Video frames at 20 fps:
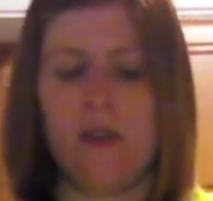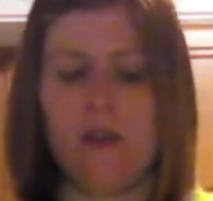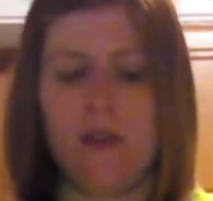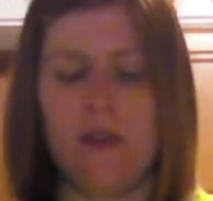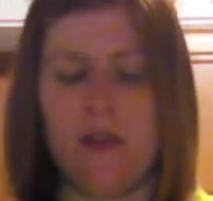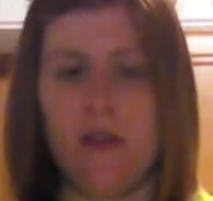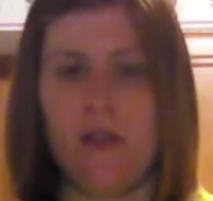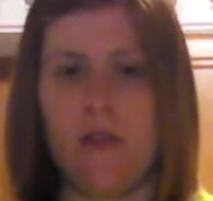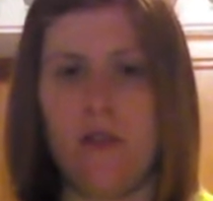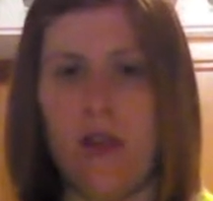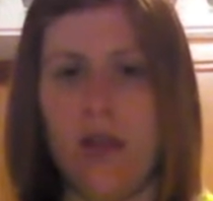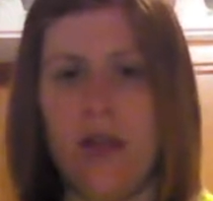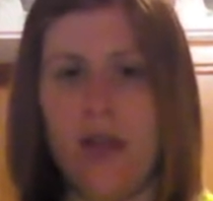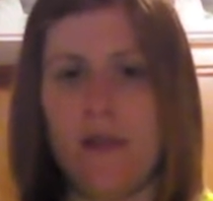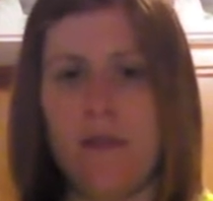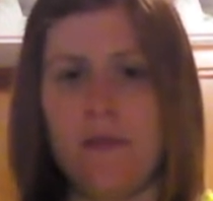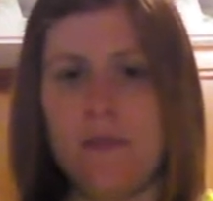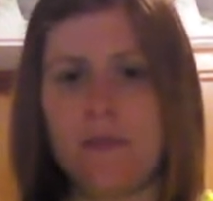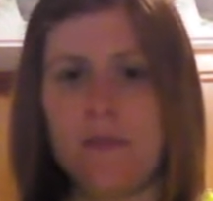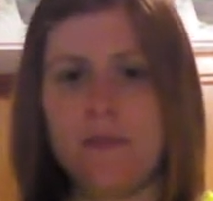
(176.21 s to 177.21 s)
All
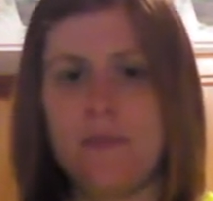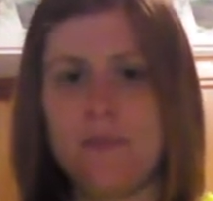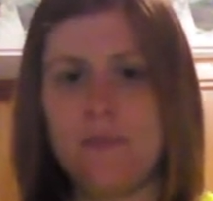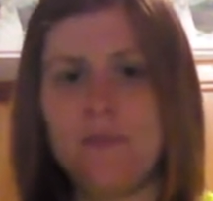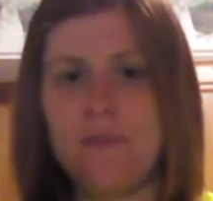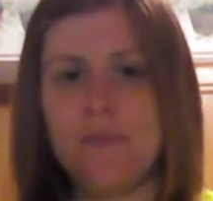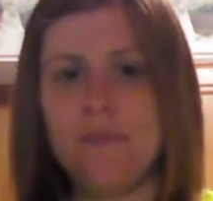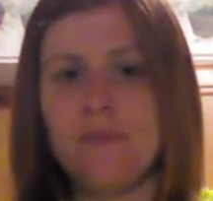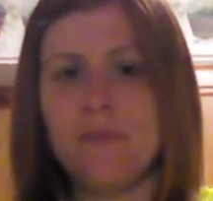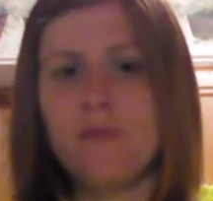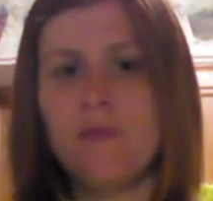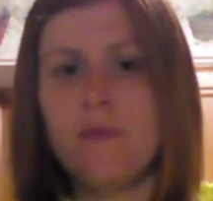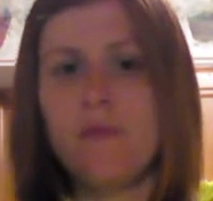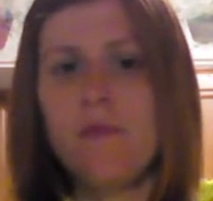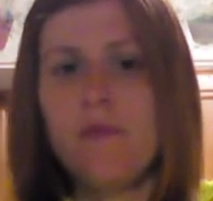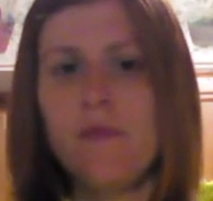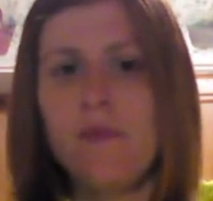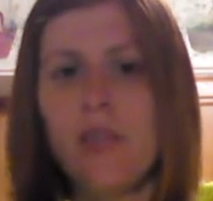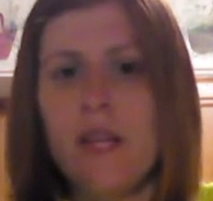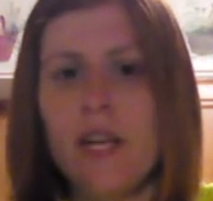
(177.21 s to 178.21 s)
right.
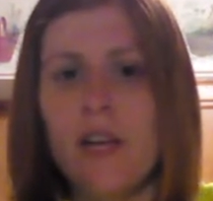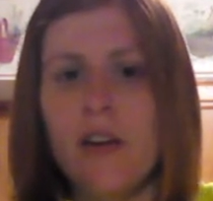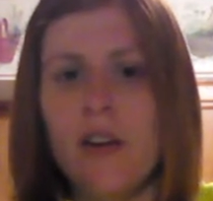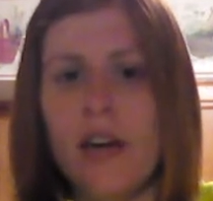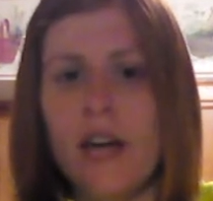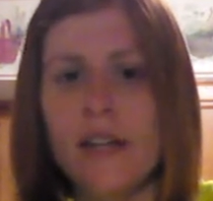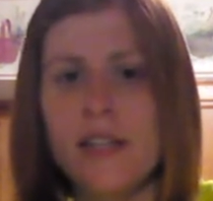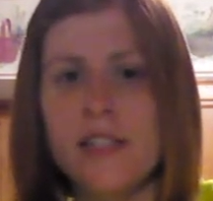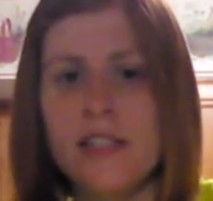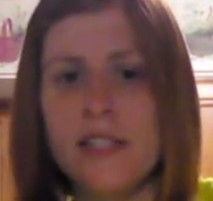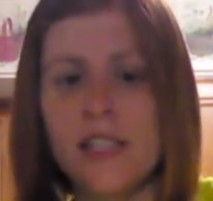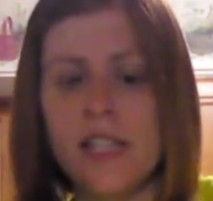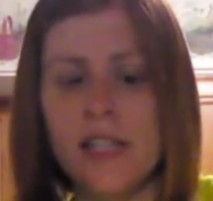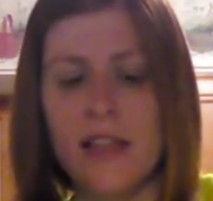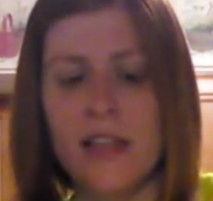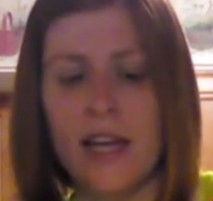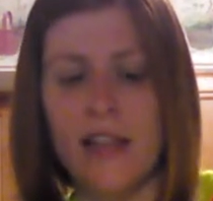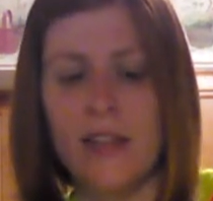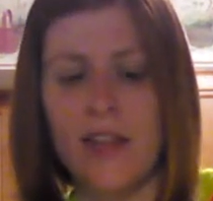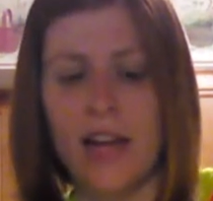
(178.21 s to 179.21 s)
You kind of see
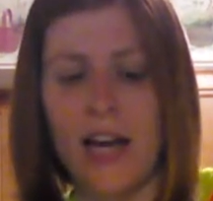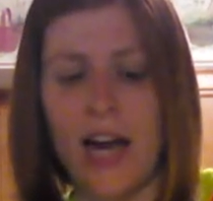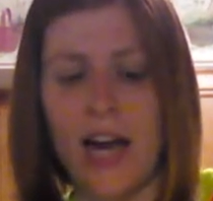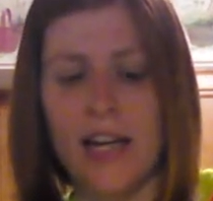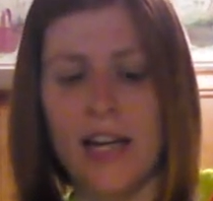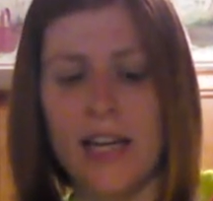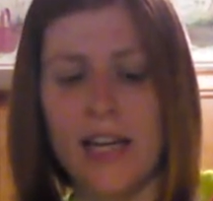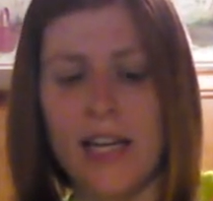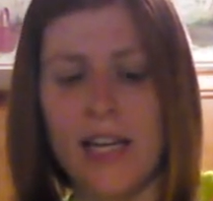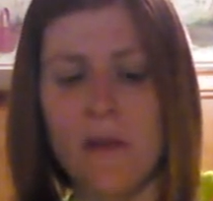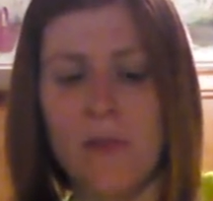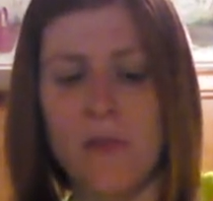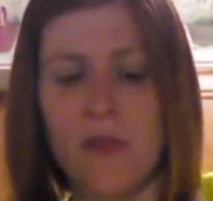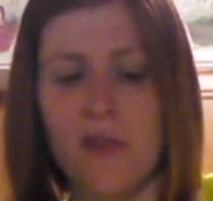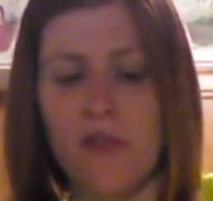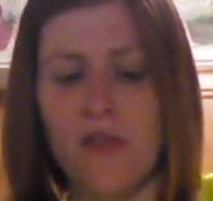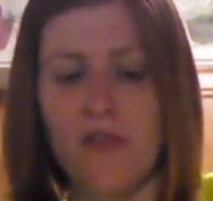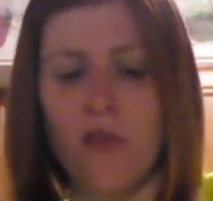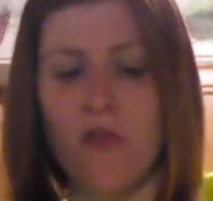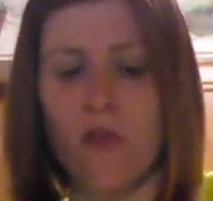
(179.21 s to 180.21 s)
that they kind of keep
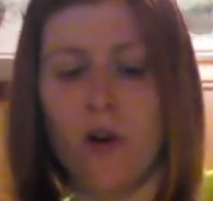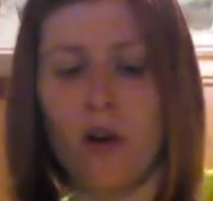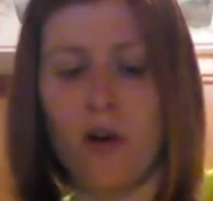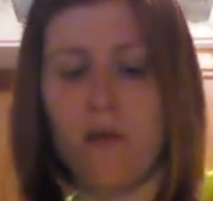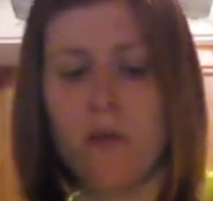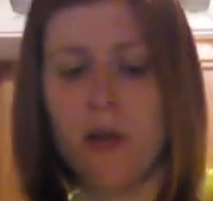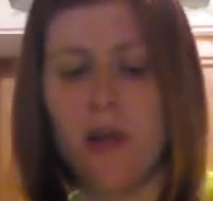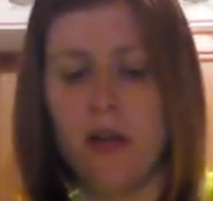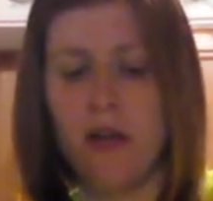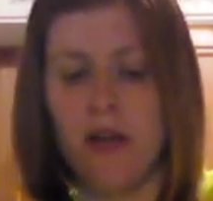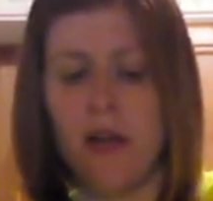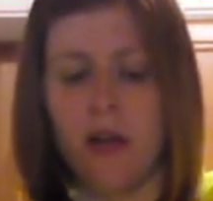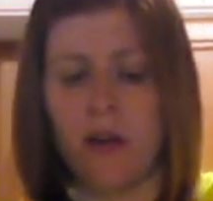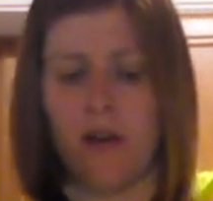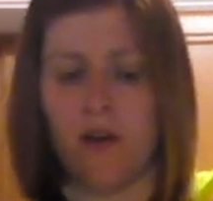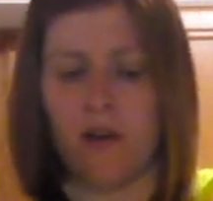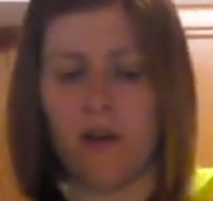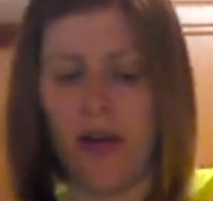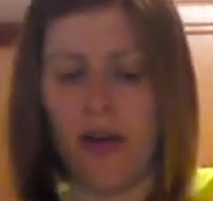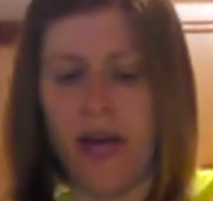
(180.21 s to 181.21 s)
their form.
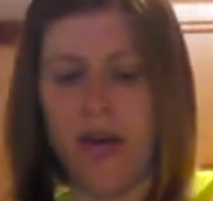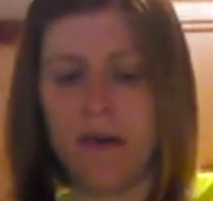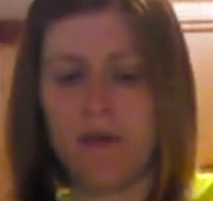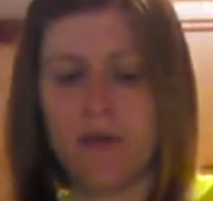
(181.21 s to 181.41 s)
Okay, I'm